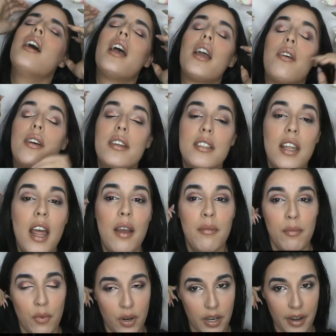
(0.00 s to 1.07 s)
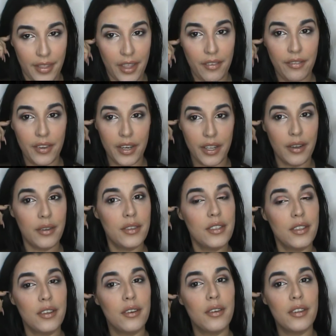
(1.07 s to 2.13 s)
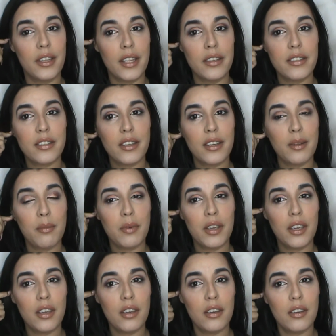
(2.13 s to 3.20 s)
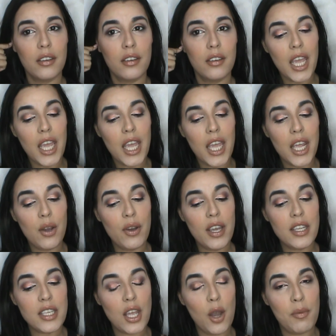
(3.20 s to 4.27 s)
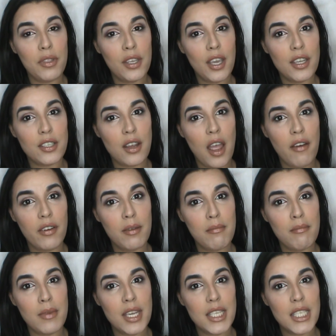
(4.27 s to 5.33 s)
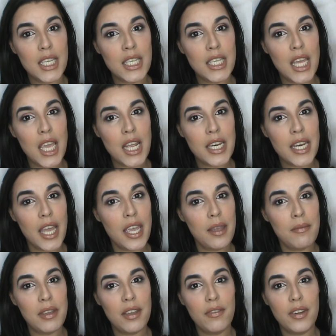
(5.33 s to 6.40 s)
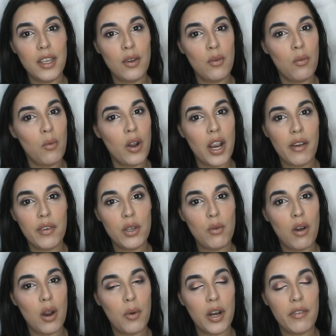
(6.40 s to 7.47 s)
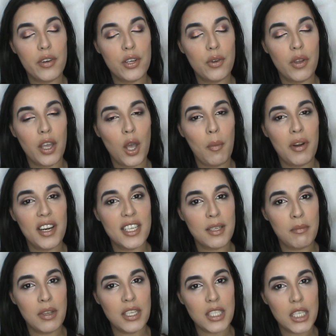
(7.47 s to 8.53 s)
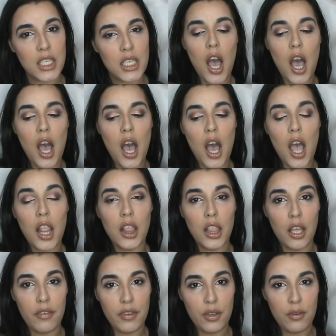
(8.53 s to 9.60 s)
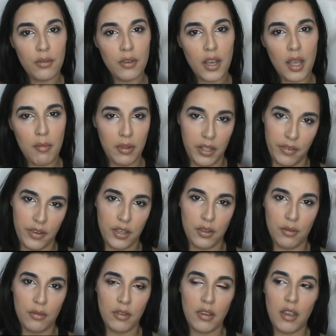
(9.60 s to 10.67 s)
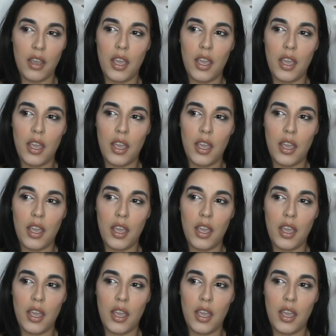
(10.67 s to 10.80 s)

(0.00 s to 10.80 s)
Anyways, I'm working on that video too, and that's gonna be... Anyways, I hope that you guys have an amazing day, night, evening, wherever you are, whatever you're doing. I hope it is amazing. I love you. I believe in you.